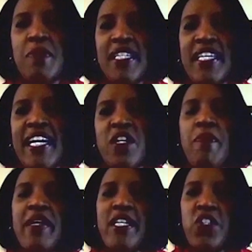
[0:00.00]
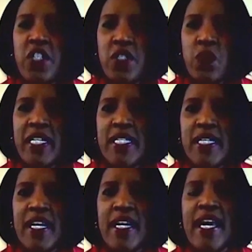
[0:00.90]
later, but I just want to
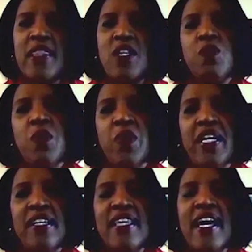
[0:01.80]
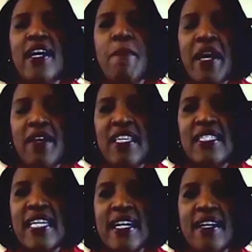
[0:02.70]
say at this point that about the
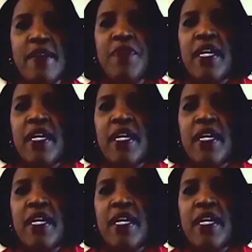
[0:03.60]
data,